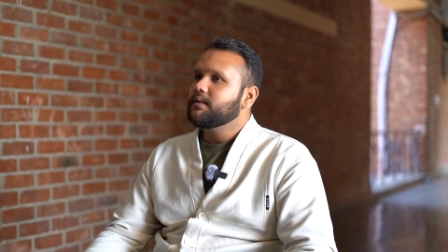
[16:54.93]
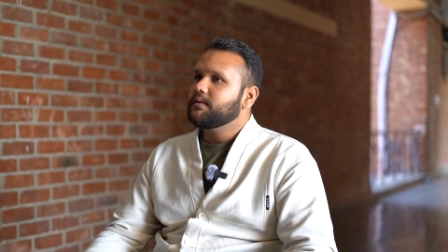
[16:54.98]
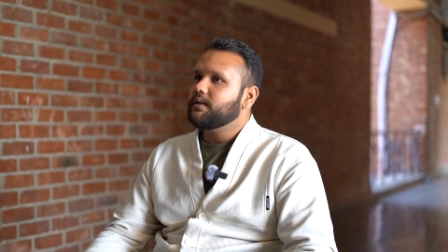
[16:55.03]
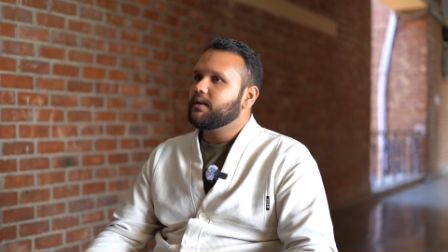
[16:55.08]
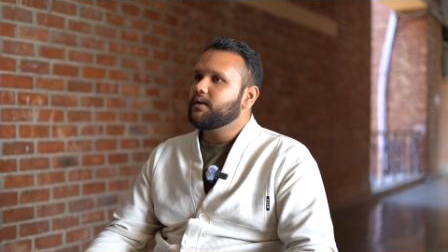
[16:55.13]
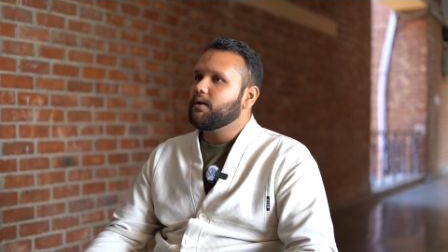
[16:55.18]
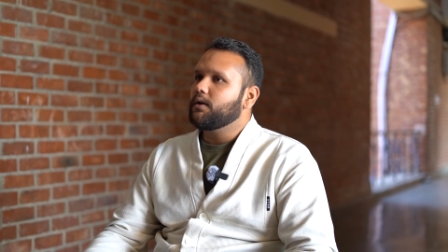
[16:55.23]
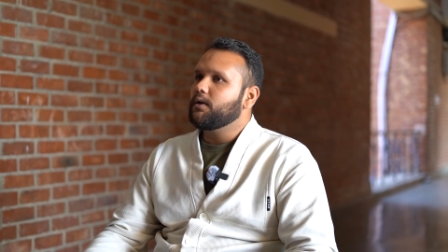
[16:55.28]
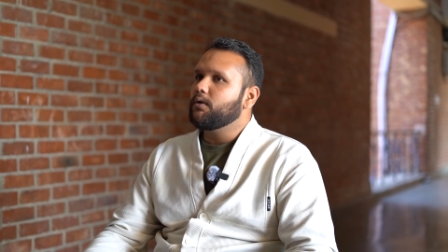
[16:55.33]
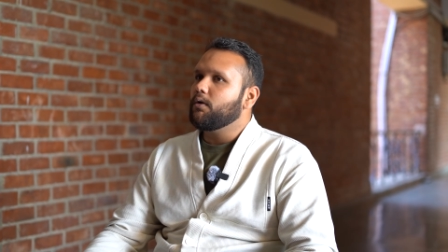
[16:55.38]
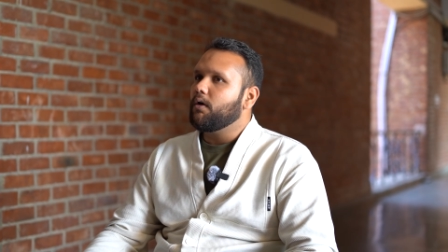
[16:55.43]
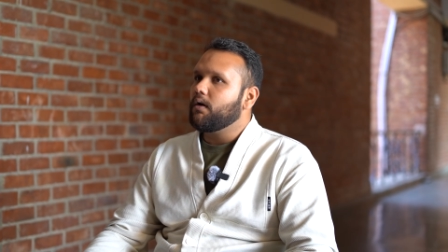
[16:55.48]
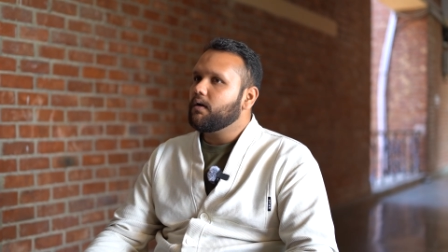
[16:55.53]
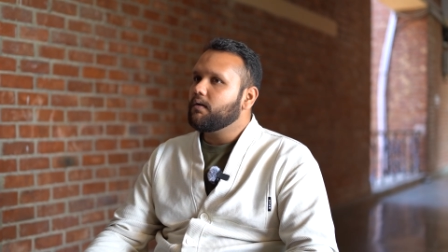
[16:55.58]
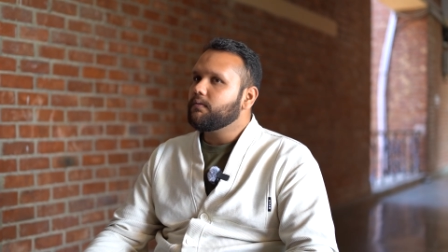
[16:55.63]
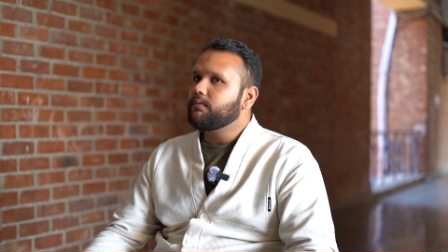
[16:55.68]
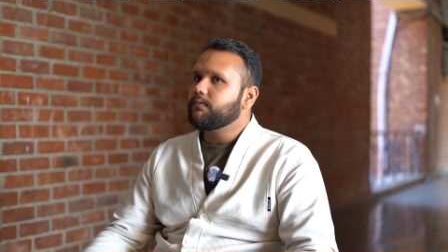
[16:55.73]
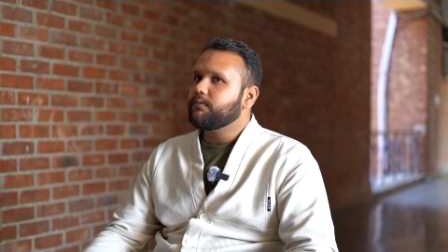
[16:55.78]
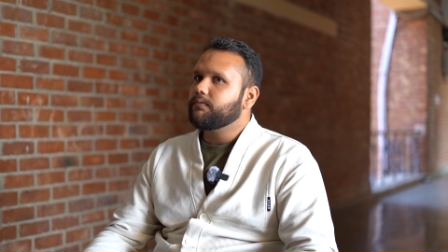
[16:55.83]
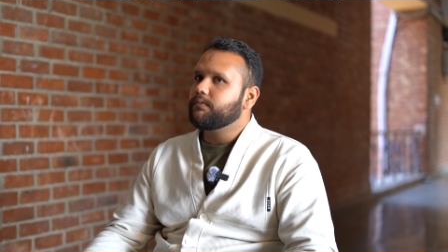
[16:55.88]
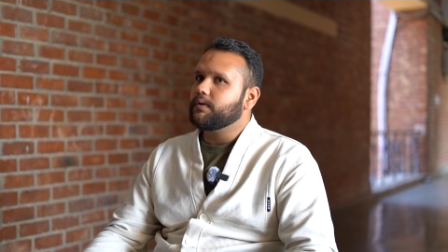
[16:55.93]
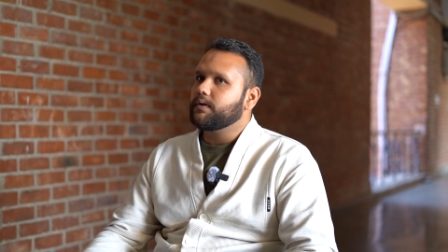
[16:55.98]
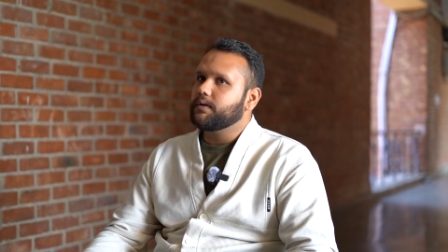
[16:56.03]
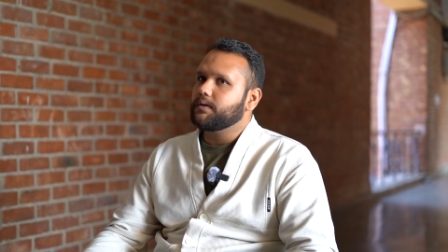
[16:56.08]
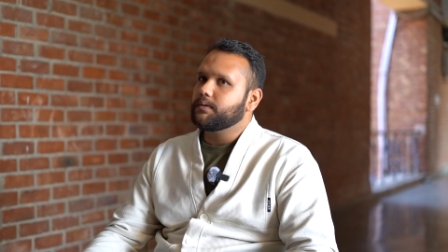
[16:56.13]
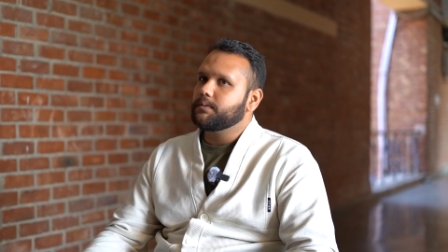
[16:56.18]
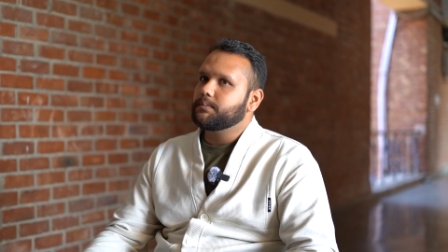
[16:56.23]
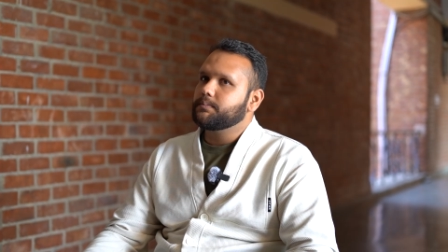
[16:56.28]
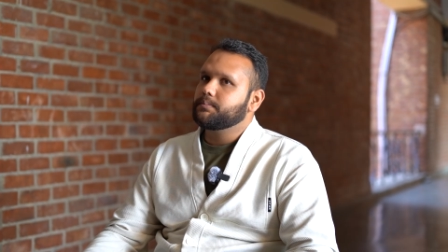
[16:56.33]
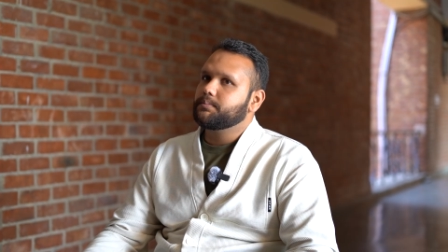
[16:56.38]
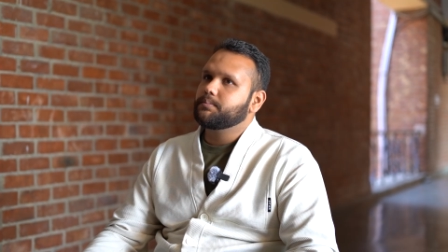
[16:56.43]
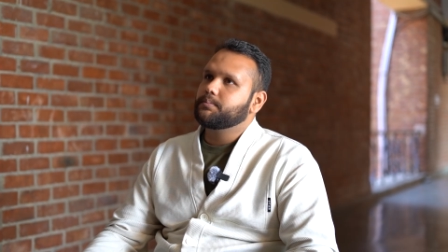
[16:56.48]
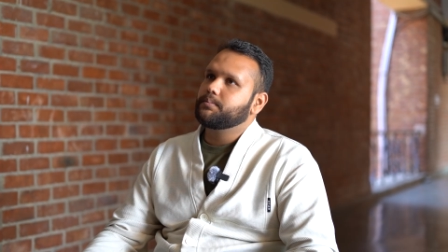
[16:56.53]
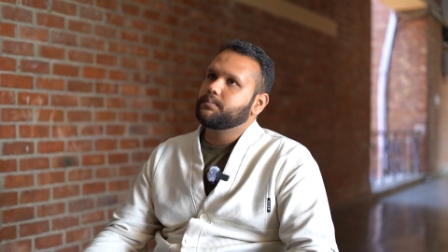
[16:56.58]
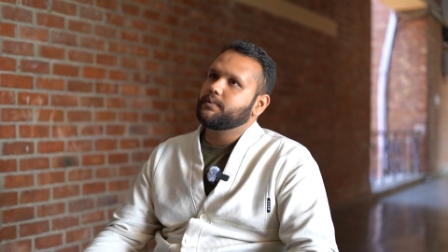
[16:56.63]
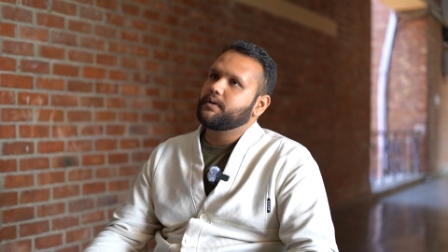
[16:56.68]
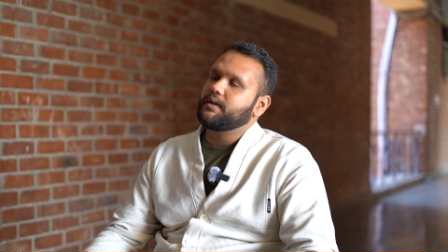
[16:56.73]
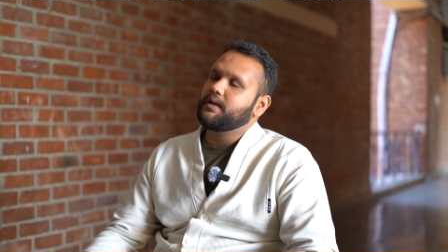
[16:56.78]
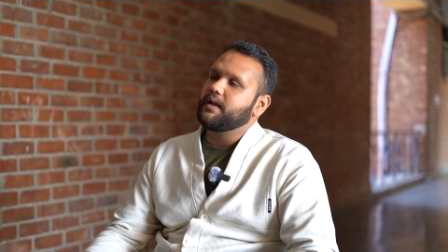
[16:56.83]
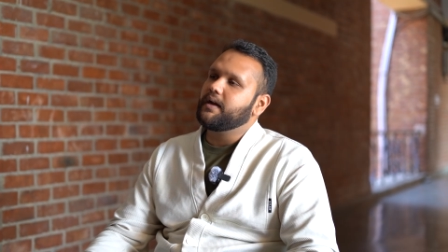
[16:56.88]
then a lot of
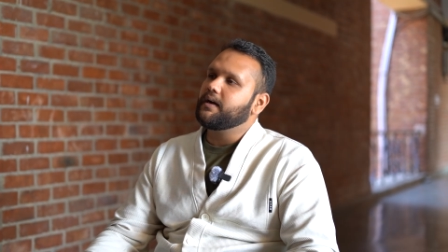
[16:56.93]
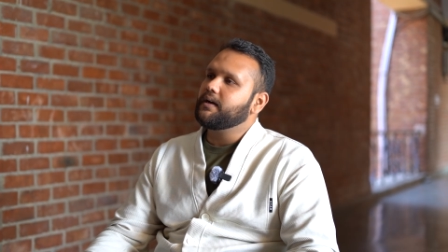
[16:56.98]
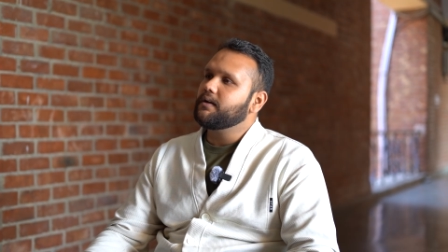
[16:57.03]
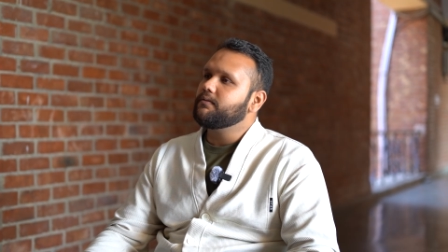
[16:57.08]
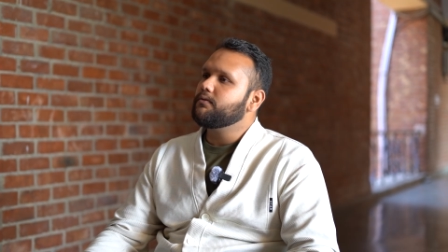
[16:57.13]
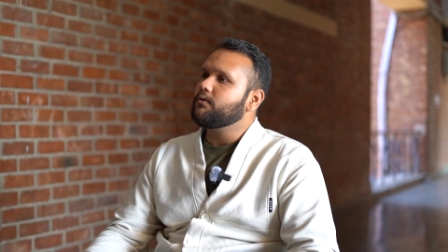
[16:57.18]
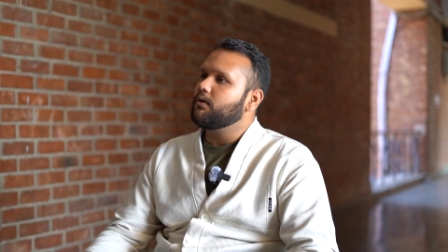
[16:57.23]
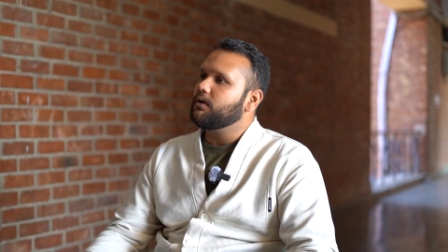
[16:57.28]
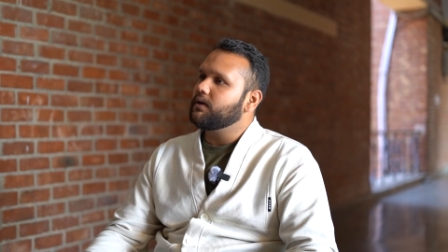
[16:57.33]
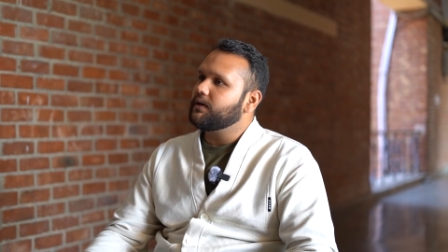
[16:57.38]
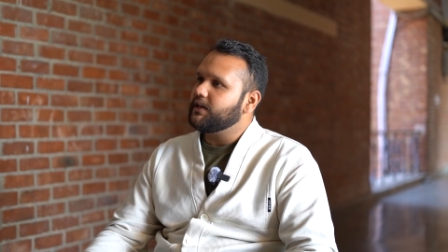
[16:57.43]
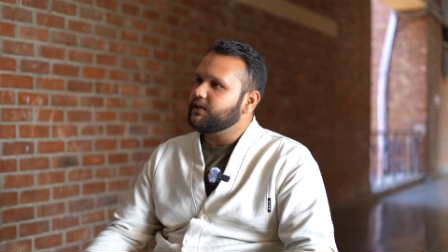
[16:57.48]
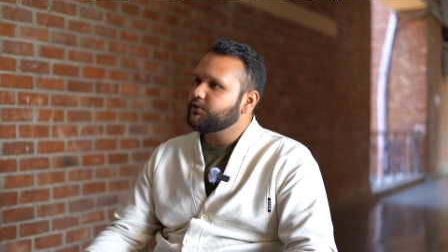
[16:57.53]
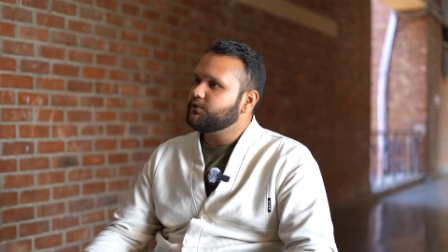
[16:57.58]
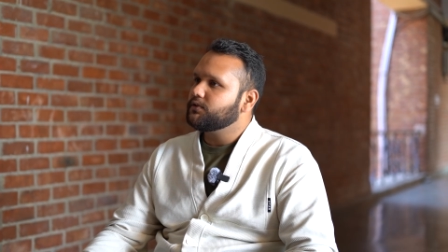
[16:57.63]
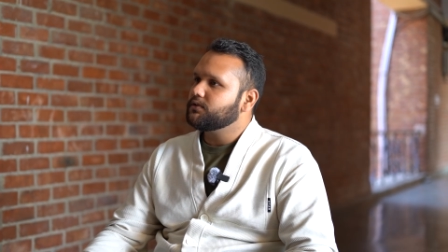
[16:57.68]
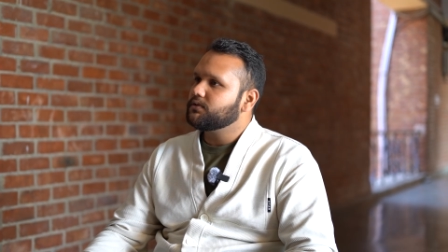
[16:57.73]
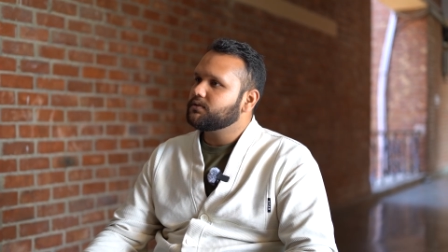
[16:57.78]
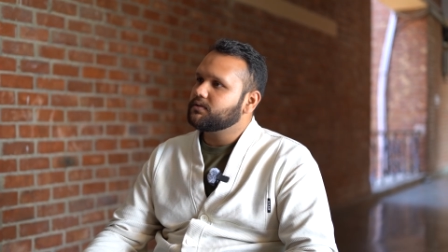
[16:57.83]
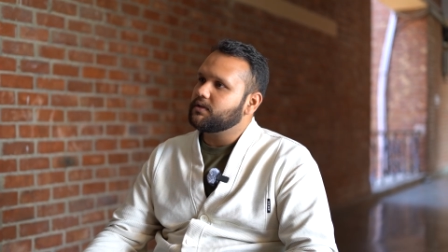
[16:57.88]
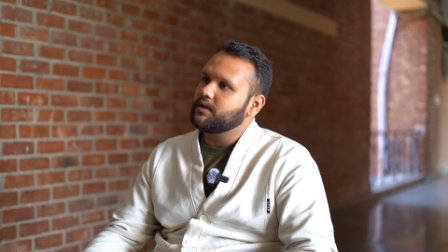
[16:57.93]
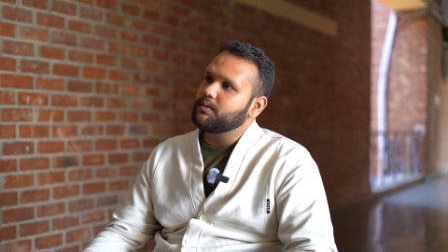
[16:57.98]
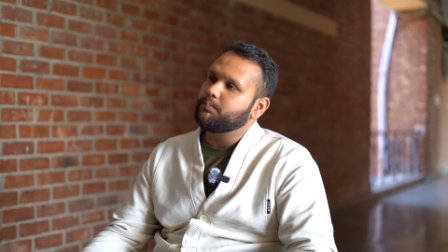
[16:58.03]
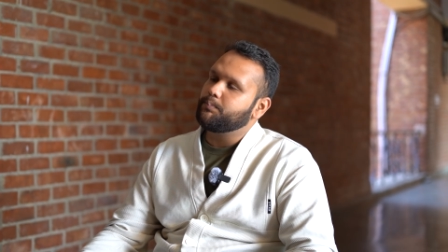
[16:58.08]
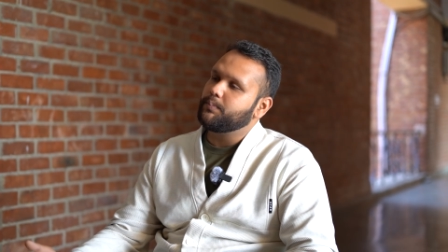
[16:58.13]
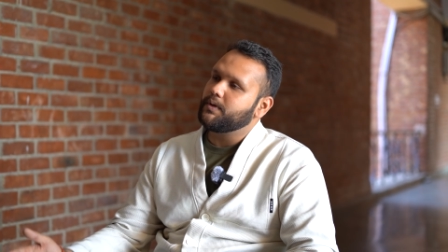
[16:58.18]
negative connotations in